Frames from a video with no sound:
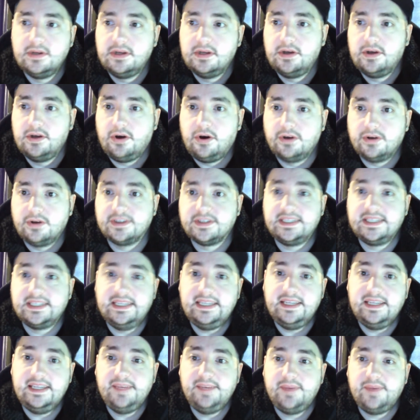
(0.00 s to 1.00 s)
or
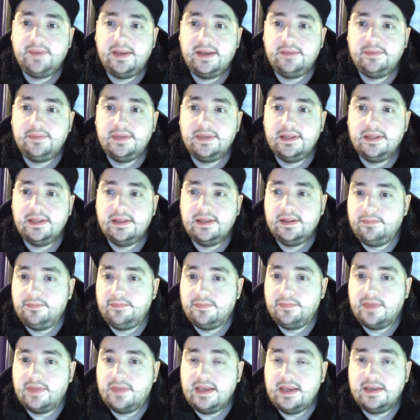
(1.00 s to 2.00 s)
CD Baby,
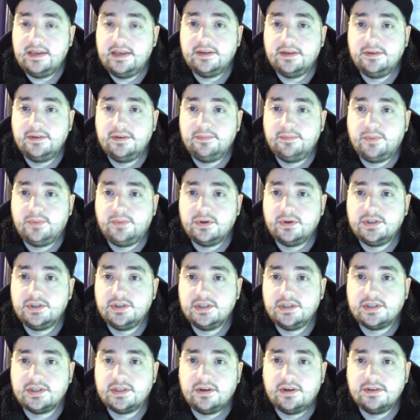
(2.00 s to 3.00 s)
they can
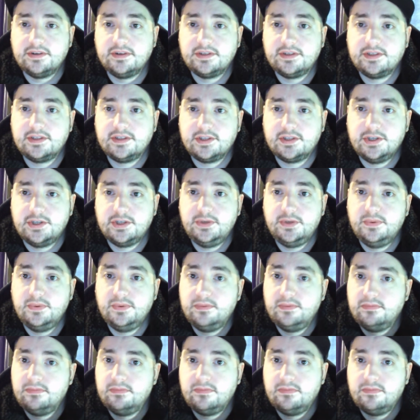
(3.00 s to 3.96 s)
push your songs to